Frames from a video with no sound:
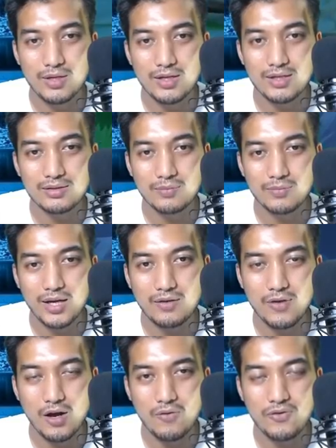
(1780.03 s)
us some kind
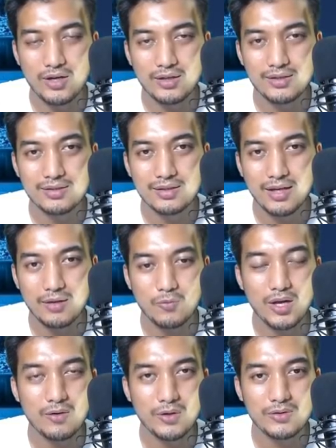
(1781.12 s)
of offerings and
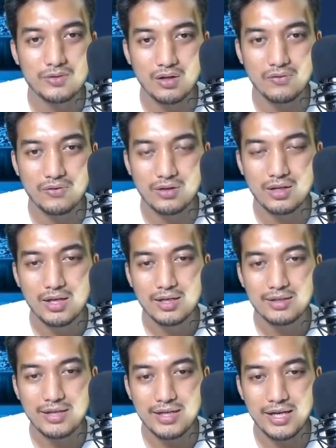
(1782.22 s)
we are going to offer
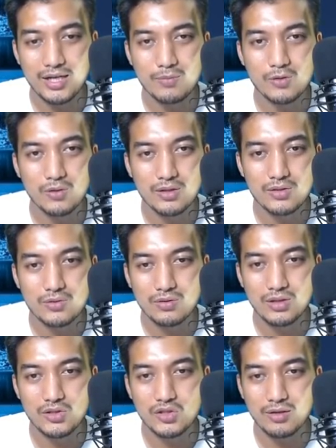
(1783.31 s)
that animaculus to
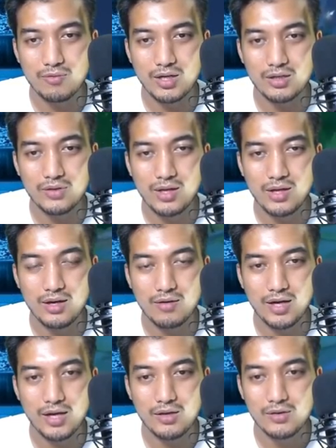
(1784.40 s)
this shit right over here
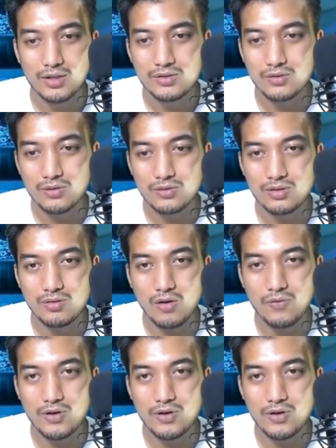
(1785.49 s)
okay so just offer